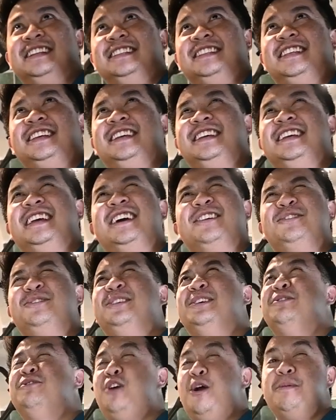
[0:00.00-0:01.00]
the
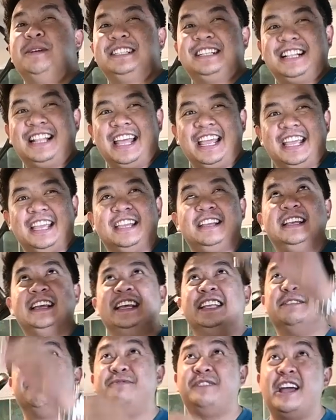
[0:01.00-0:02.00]
uh, Roman clay,
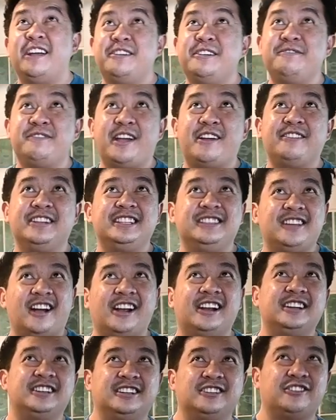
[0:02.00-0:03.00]
very very dark